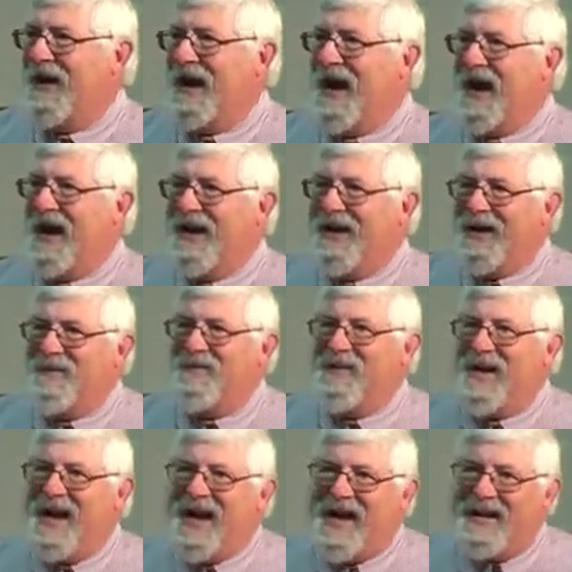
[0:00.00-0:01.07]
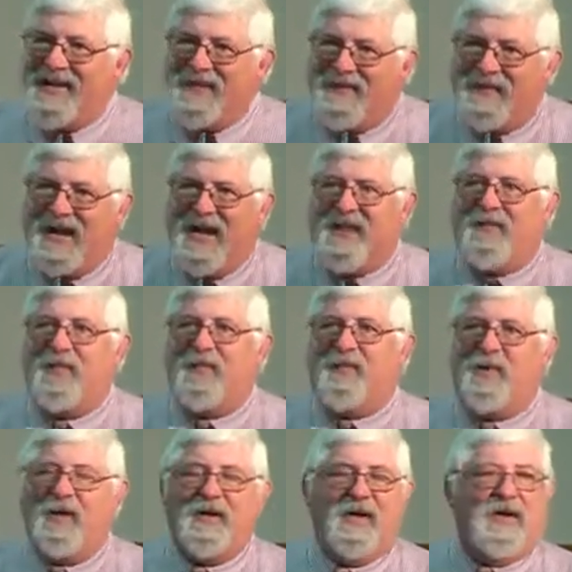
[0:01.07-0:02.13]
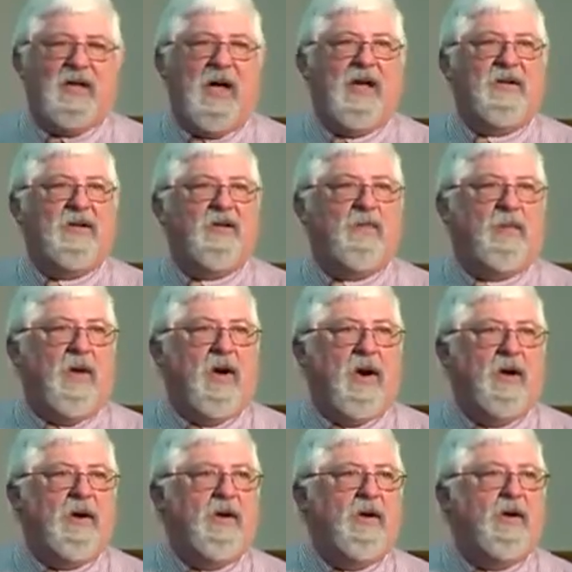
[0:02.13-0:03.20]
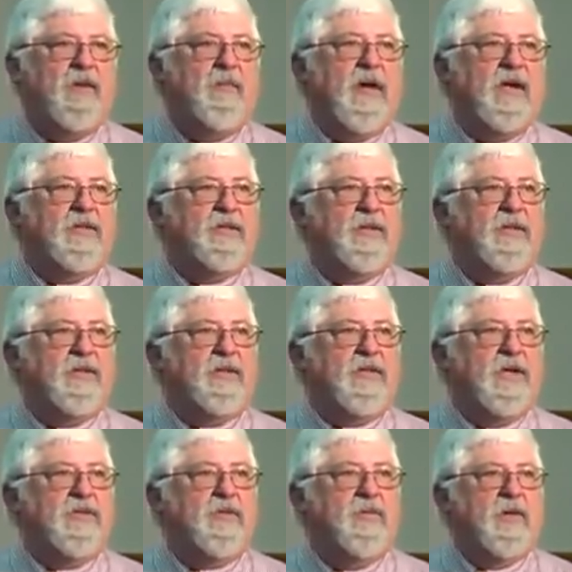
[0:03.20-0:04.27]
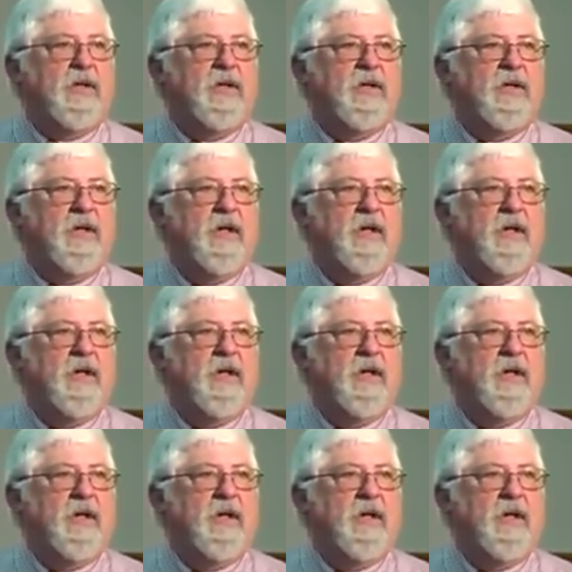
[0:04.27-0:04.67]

I am not in favor of putting a tattoo parlor in the basement of the church building.